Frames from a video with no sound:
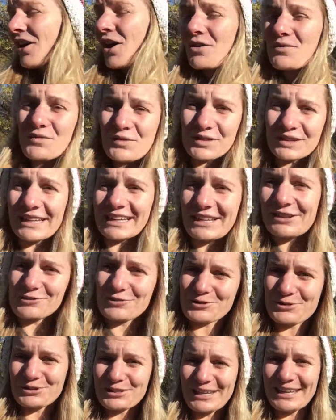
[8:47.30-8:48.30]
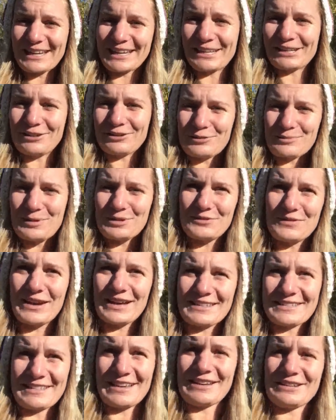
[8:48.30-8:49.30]
hopefully you're also getting a little bit of
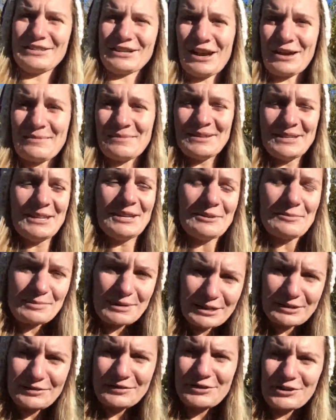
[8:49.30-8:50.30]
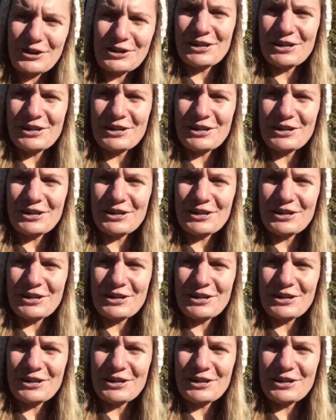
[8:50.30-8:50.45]
outside time. But if